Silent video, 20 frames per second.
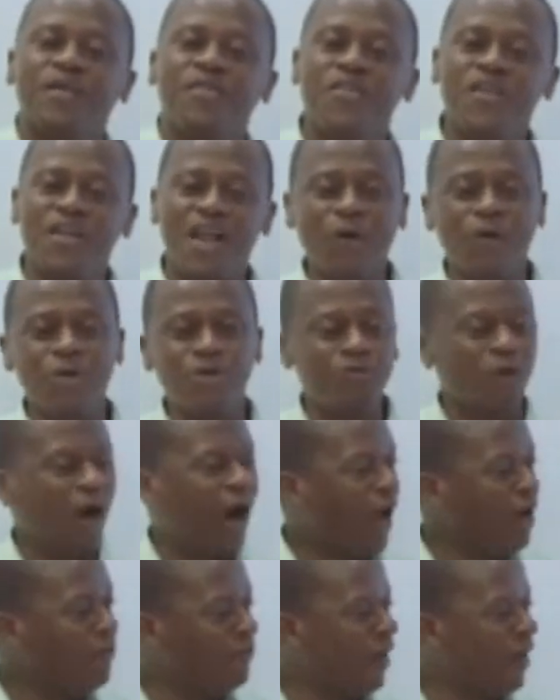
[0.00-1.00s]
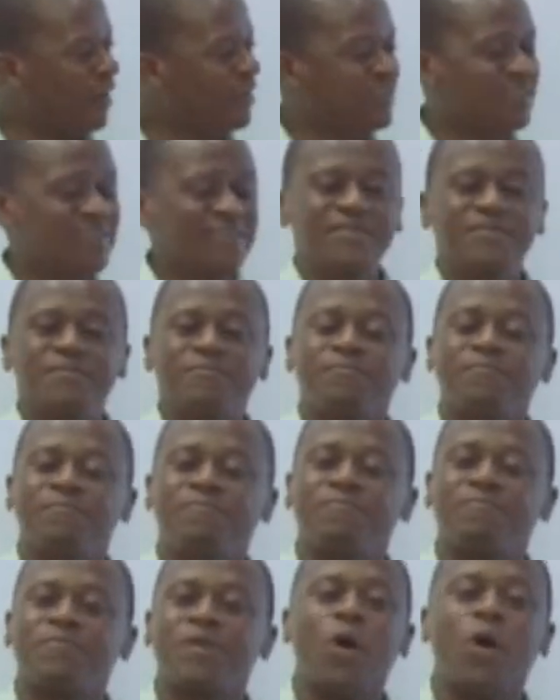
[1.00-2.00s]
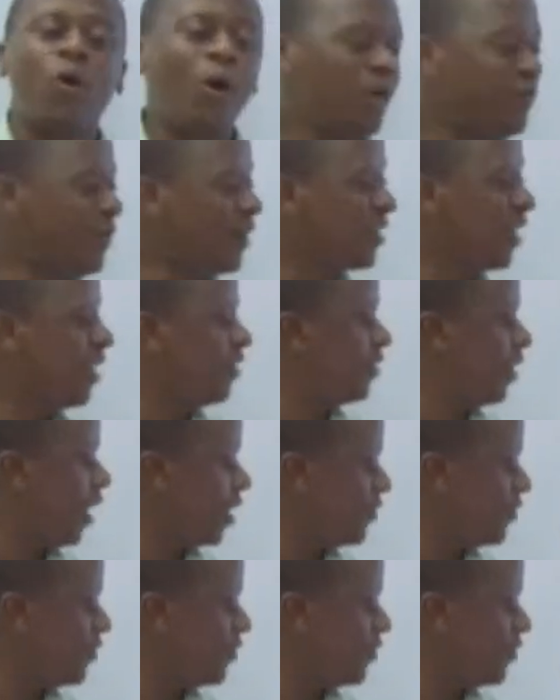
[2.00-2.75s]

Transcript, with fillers: The language of adverts or adver uh,